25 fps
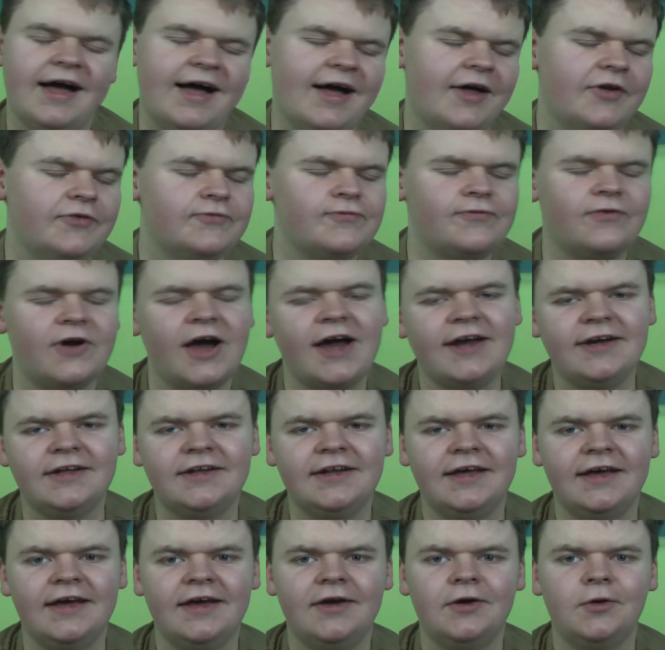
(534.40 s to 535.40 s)
And
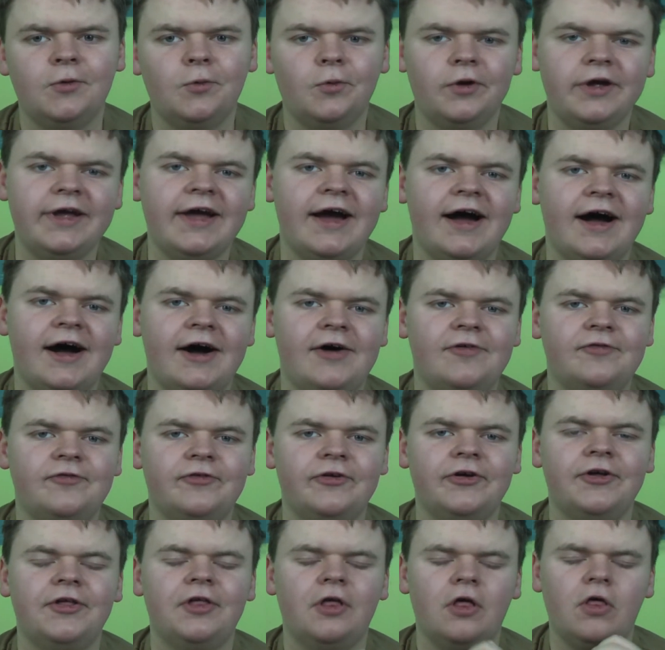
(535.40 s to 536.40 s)
finally, we have
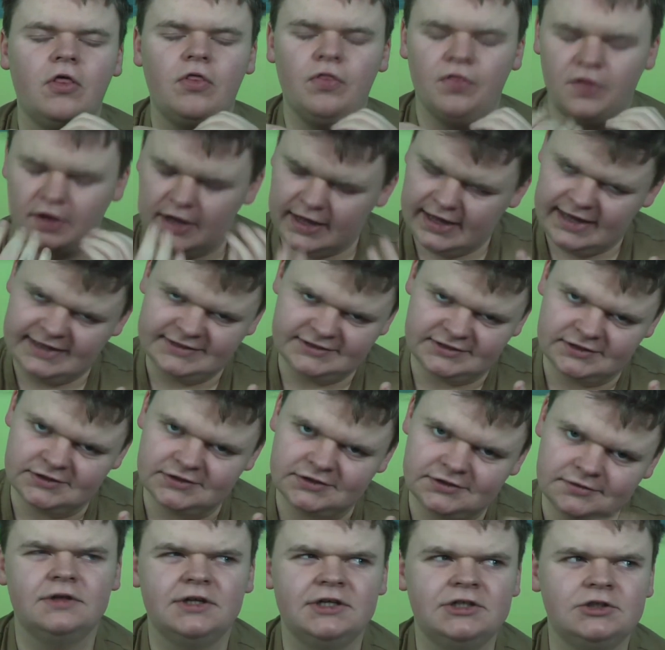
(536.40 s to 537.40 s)
the
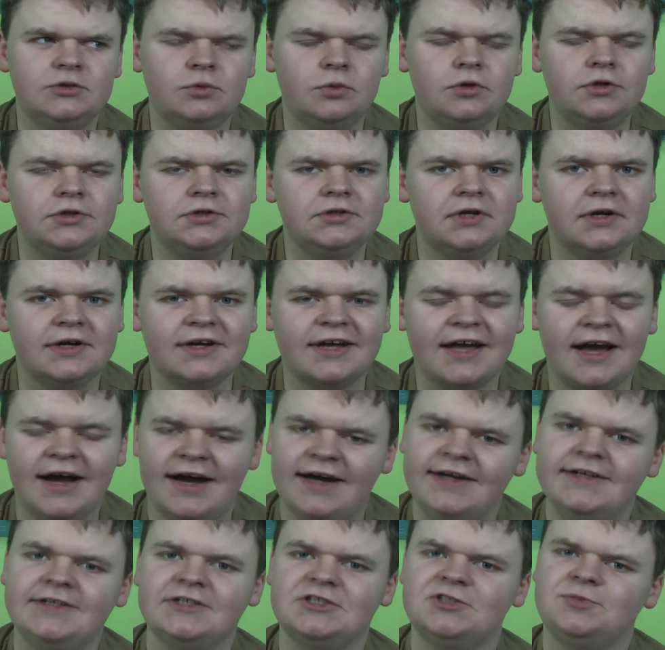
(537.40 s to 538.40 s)
hazard. This one
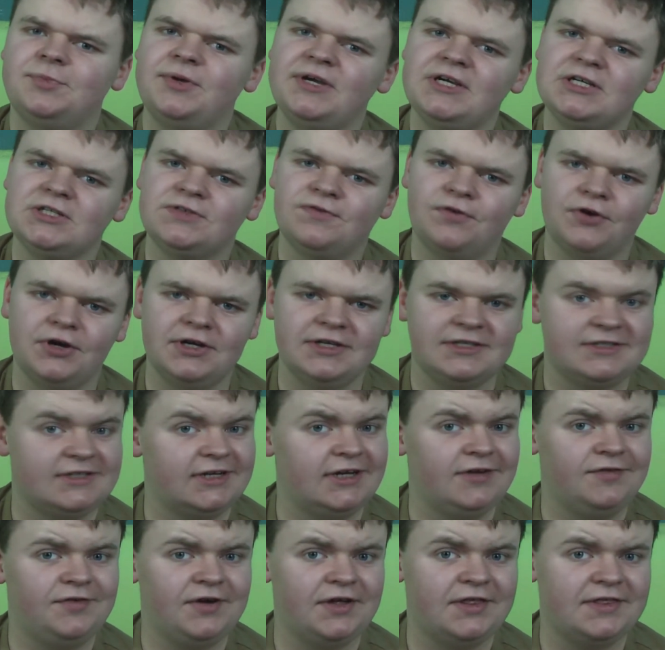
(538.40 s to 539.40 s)
kind of speaks for
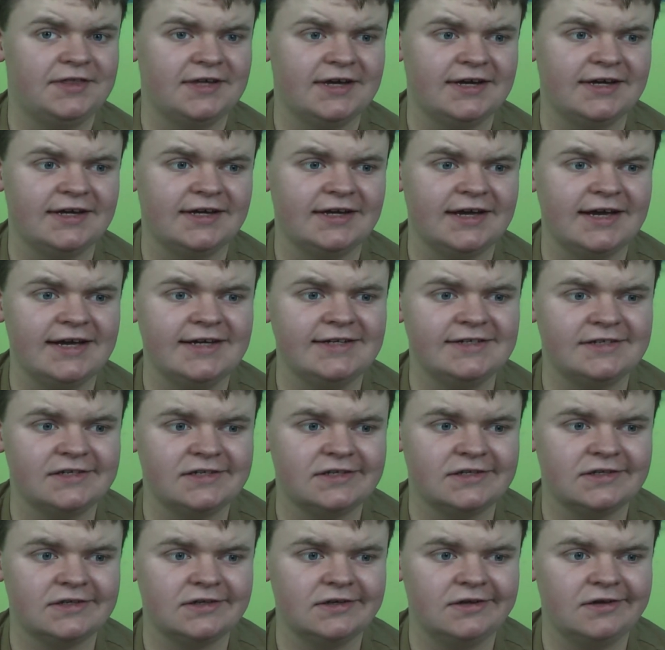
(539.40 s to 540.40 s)
itself, I think.
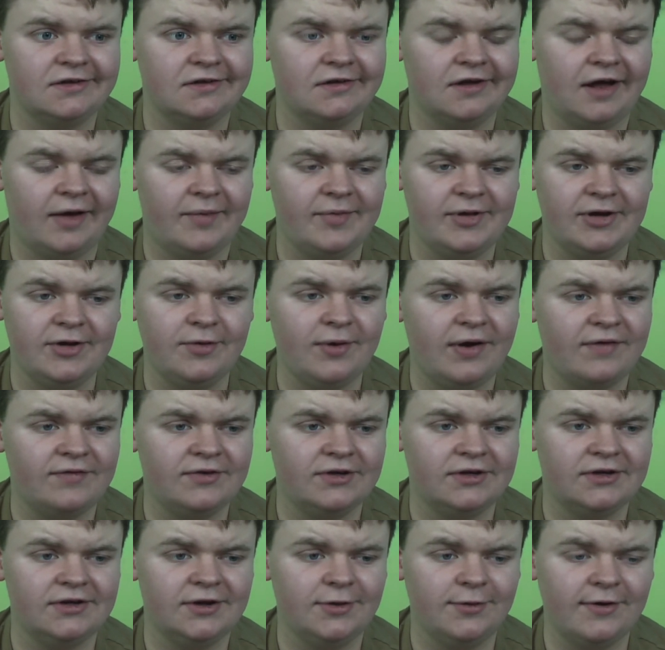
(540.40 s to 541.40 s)
I mean,
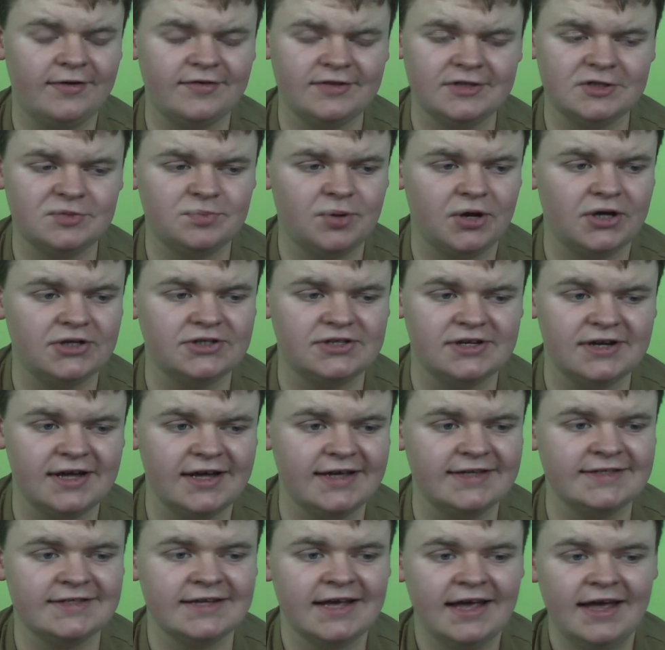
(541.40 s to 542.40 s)
whoever this person
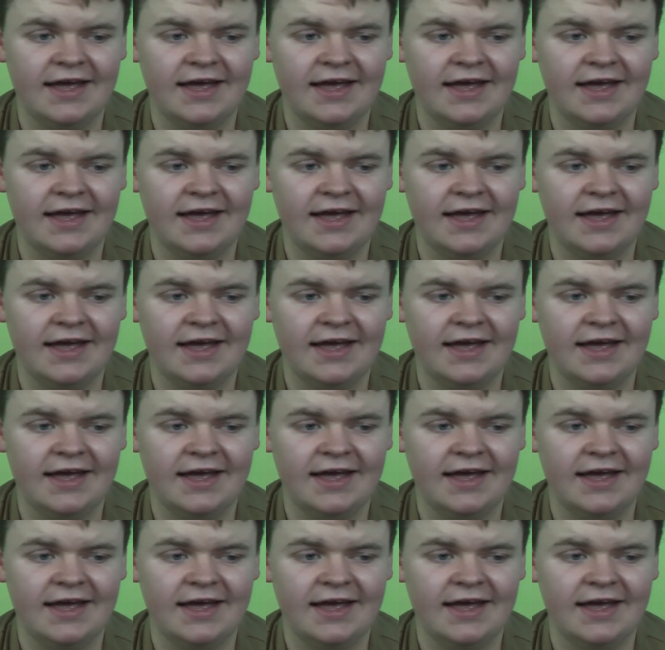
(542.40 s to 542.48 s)
is,